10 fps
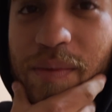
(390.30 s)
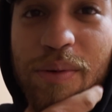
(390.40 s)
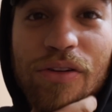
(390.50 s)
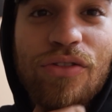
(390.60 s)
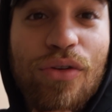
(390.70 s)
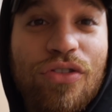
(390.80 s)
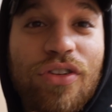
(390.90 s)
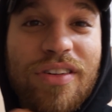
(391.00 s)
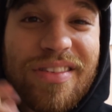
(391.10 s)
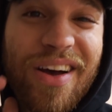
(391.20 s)
I've been so
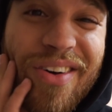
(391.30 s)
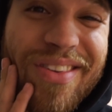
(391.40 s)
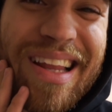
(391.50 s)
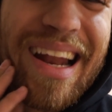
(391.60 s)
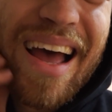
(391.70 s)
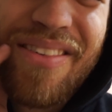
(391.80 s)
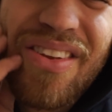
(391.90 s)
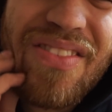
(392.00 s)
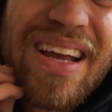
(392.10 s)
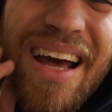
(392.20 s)
stressed out that I
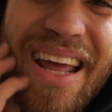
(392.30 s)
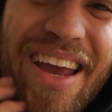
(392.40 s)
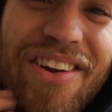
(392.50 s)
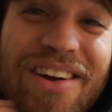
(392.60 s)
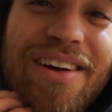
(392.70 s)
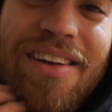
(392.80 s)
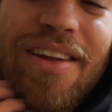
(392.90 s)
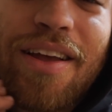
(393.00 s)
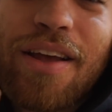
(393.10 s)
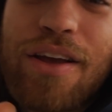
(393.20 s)
haven't even got a haircut.
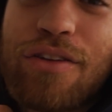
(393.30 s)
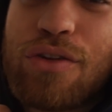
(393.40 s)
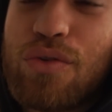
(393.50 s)
So